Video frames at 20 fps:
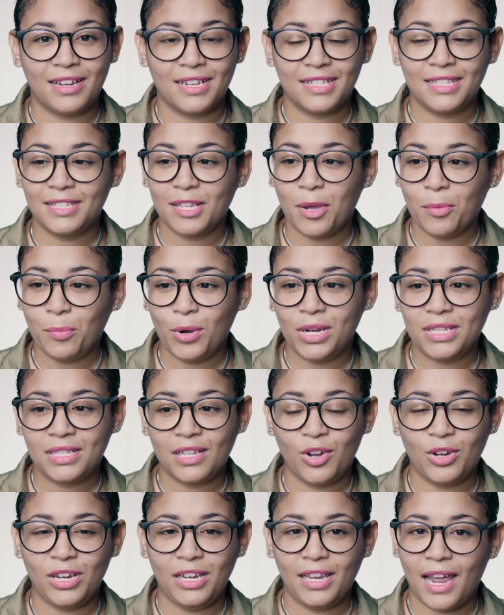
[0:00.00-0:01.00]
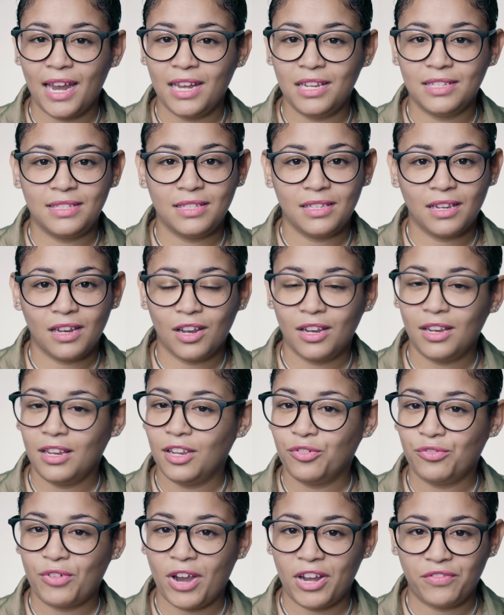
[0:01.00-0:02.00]
At some point along the line, you see a lot of
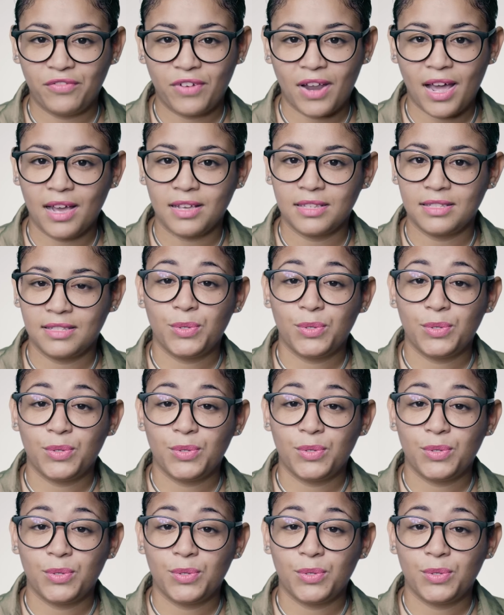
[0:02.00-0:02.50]
little red flags.